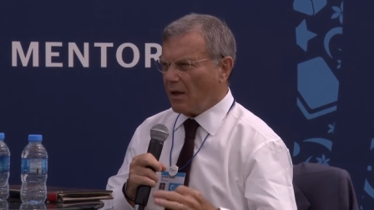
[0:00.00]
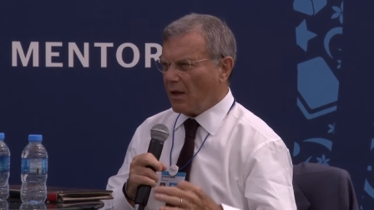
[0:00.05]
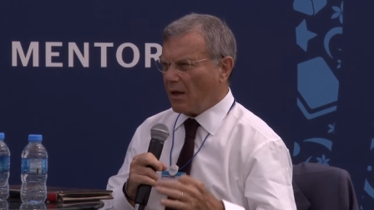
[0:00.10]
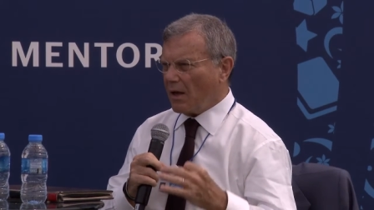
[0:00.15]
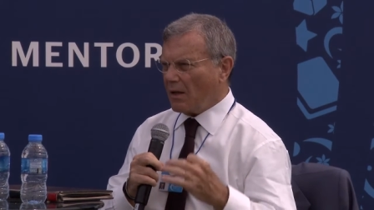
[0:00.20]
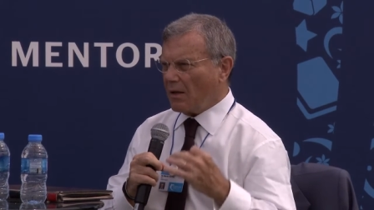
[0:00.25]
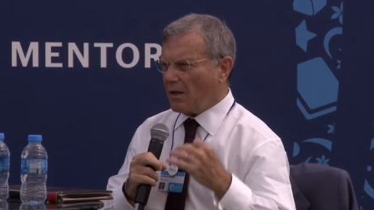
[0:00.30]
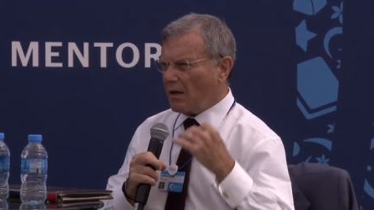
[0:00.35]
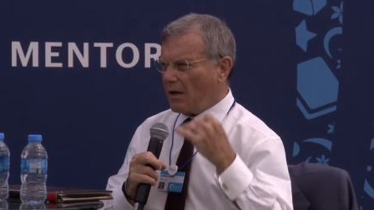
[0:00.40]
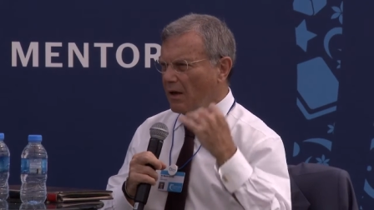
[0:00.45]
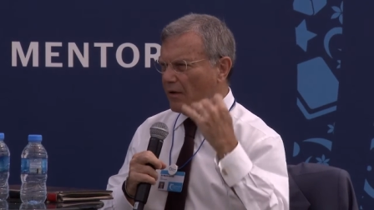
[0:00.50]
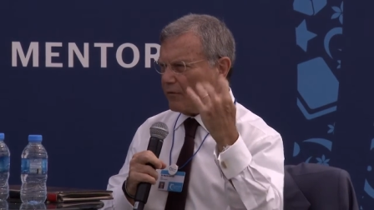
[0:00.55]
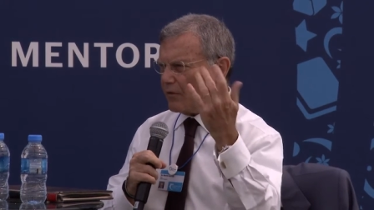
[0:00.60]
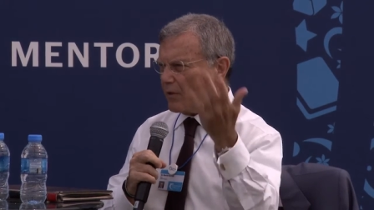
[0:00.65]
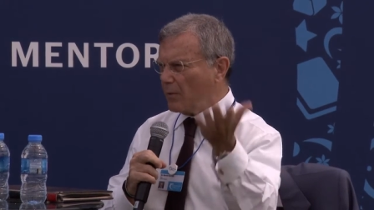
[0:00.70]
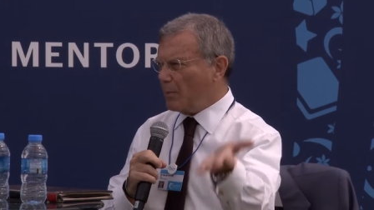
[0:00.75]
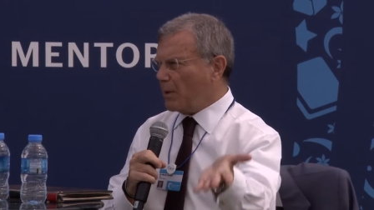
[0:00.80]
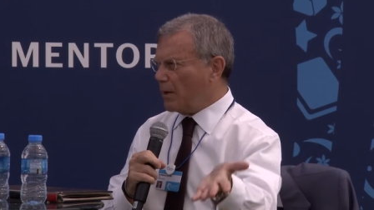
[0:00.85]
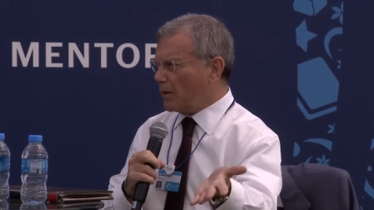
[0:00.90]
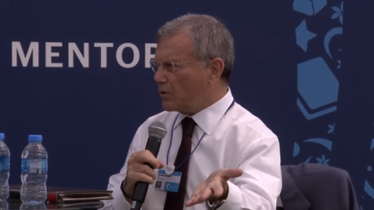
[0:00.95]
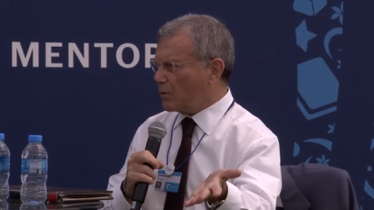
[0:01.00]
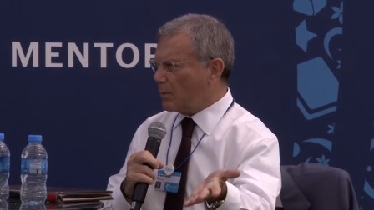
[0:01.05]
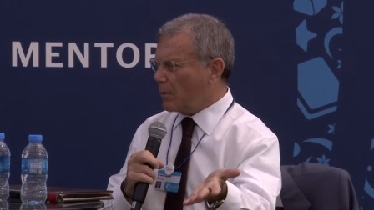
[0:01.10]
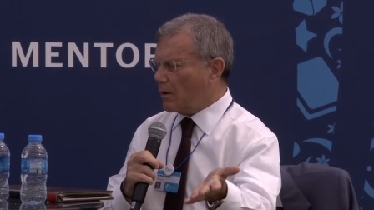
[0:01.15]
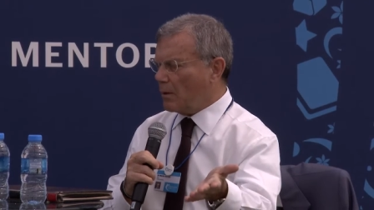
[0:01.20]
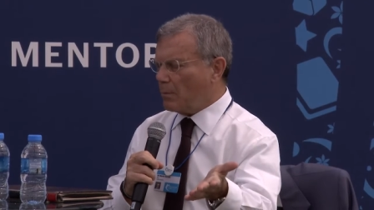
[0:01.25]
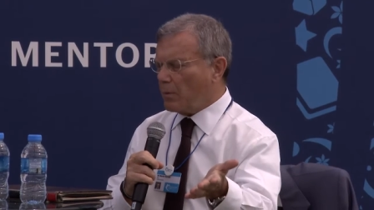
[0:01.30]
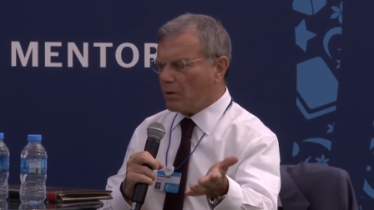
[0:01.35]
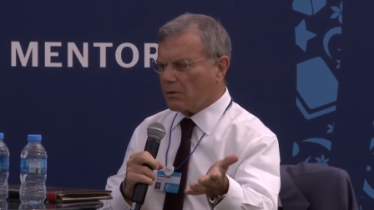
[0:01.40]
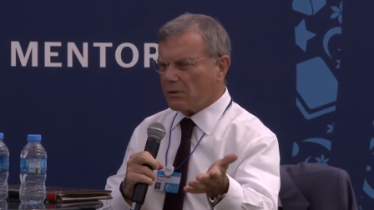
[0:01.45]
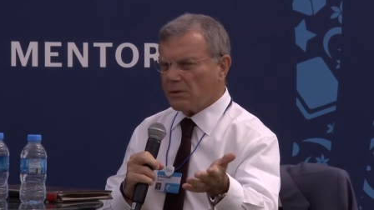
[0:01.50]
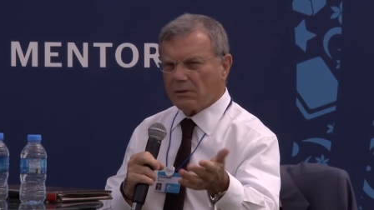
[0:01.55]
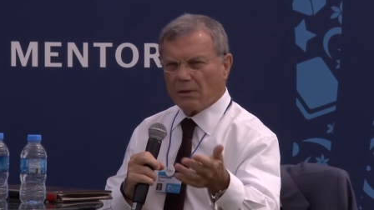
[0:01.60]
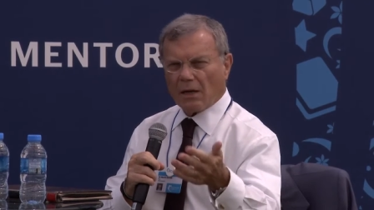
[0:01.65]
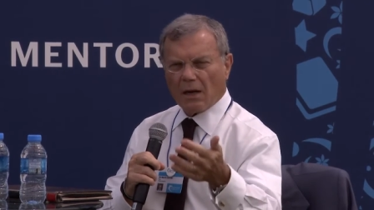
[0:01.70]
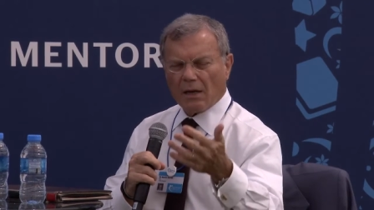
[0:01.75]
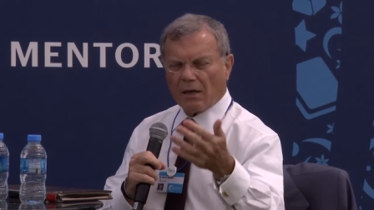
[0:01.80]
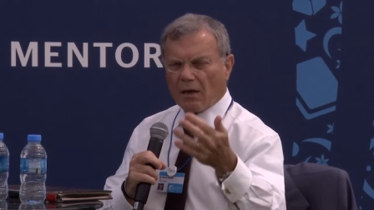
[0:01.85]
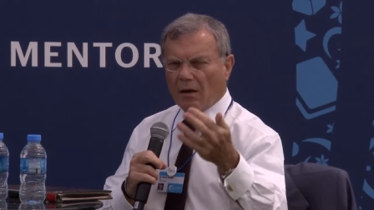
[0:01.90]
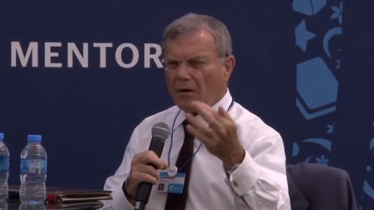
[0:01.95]
And they left the pizza boxes, and
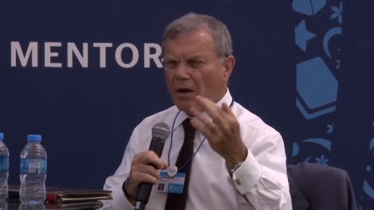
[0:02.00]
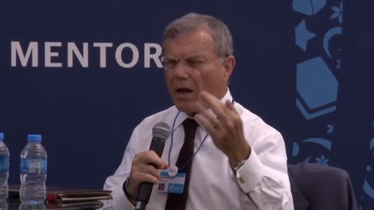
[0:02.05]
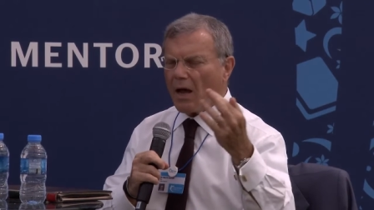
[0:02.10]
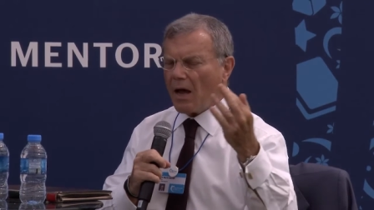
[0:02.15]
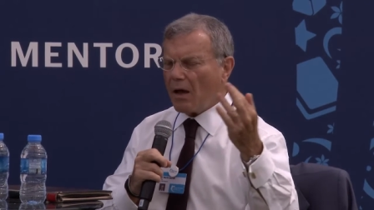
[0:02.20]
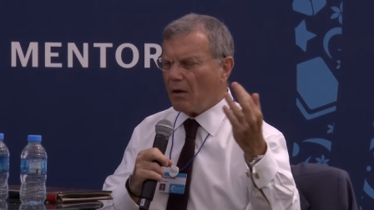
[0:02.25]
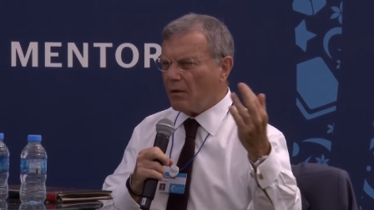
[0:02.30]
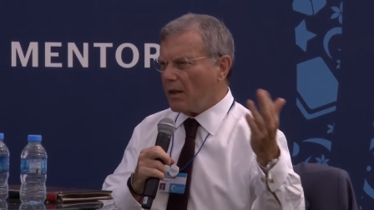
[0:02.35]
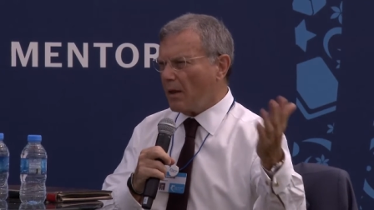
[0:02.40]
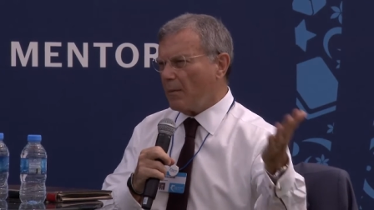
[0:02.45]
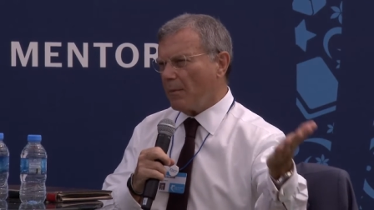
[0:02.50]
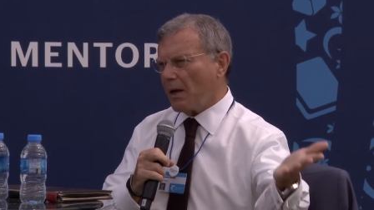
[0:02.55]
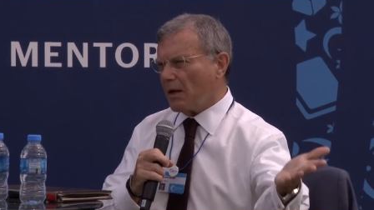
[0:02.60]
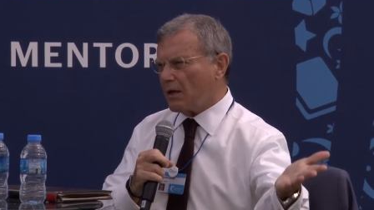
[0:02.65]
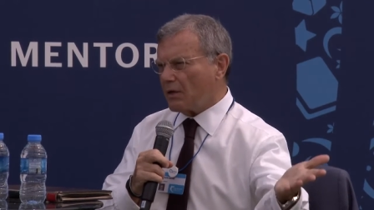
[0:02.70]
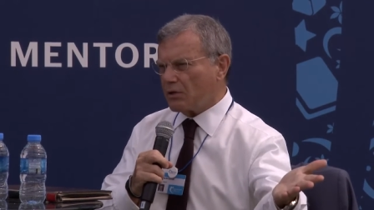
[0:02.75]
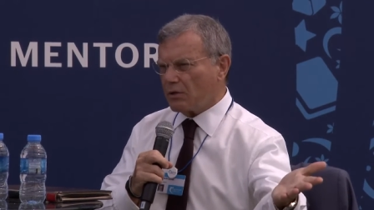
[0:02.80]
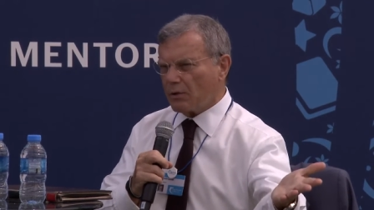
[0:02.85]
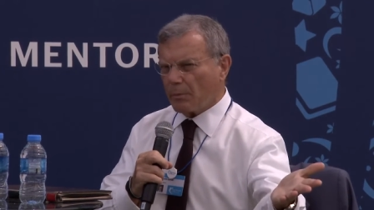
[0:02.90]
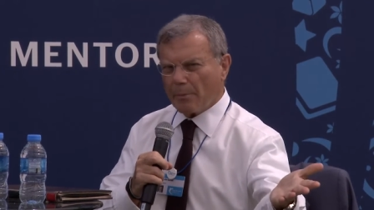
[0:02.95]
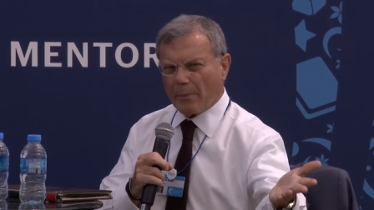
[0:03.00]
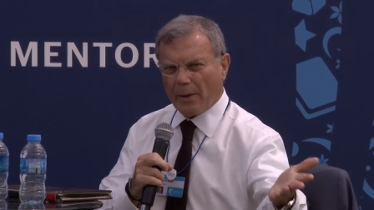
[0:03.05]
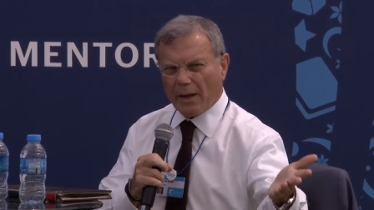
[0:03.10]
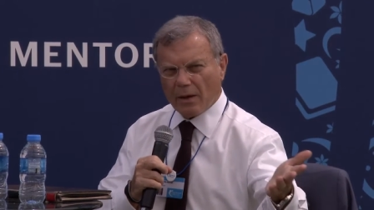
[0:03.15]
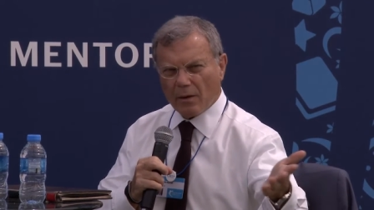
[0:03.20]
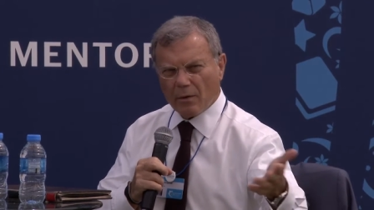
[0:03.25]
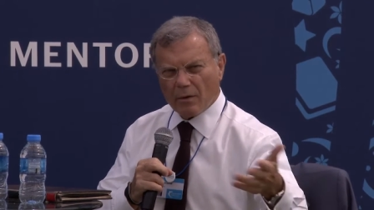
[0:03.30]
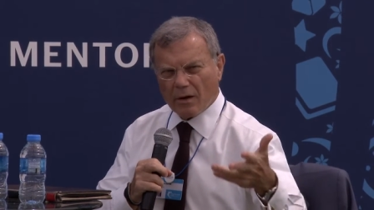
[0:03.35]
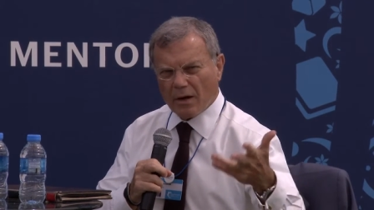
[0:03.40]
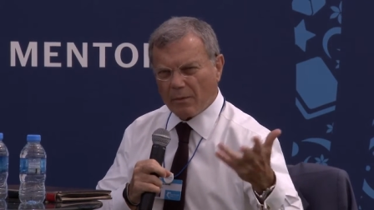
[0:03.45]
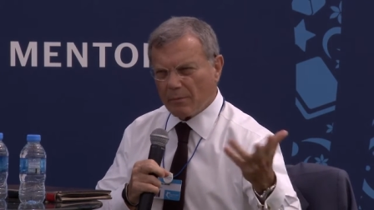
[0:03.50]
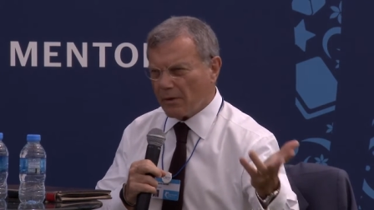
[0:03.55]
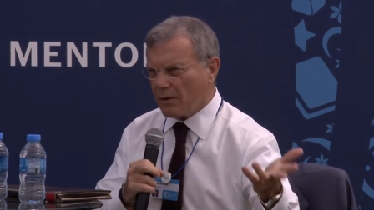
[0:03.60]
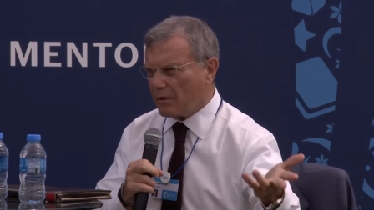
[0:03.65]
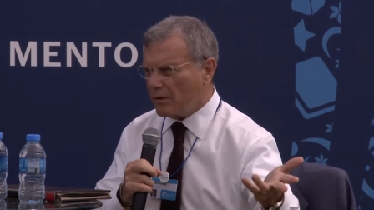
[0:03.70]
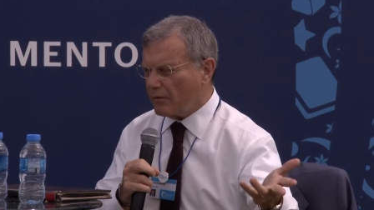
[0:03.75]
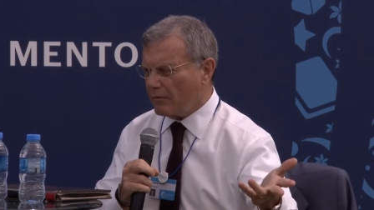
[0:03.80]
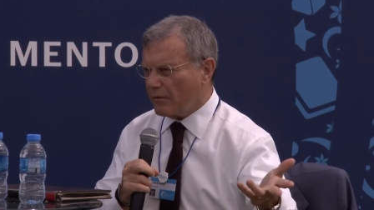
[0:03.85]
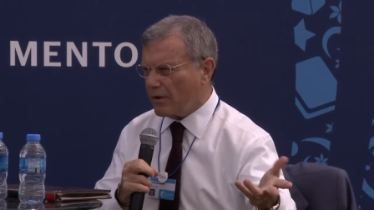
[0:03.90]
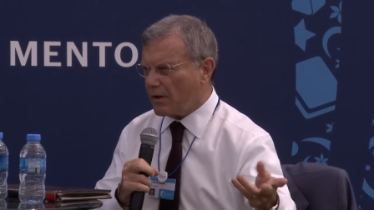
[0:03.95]
I don't know how they managed to power up the
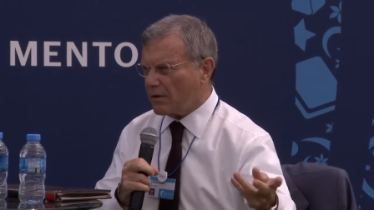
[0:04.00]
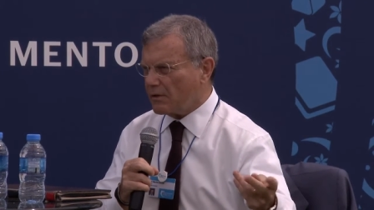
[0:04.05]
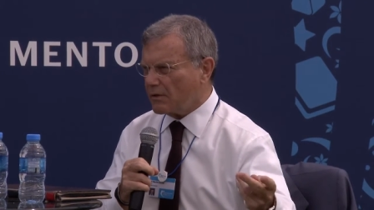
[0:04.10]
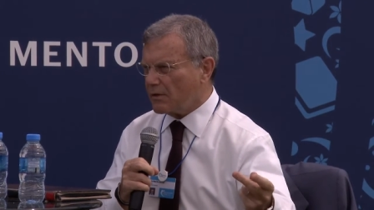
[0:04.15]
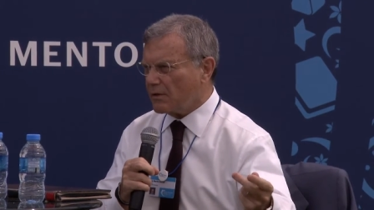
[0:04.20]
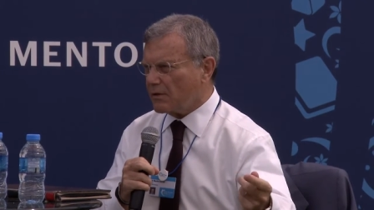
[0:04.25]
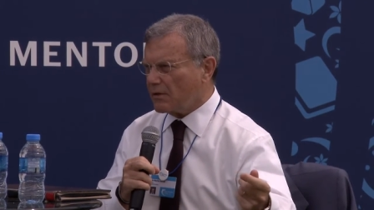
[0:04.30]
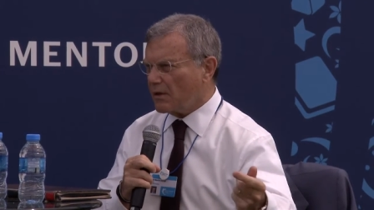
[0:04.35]
devices.